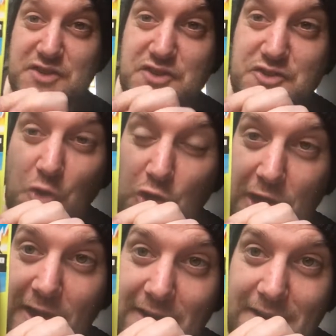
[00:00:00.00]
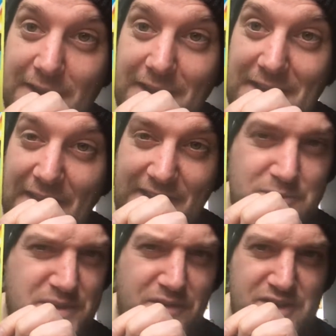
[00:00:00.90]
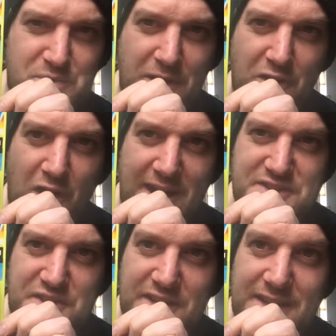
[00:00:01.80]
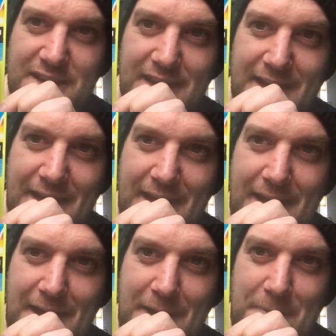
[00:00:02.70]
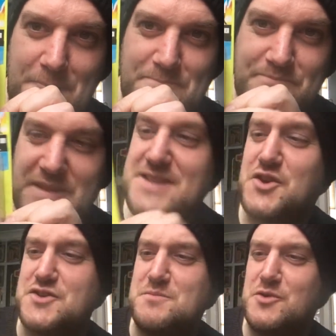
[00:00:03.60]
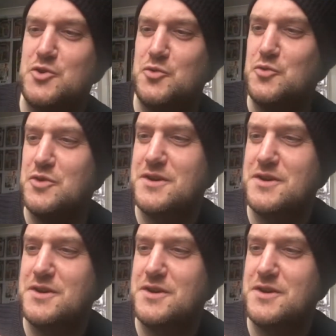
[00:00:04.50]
Stalker. I think he was the first one I got, actually. He's got some cool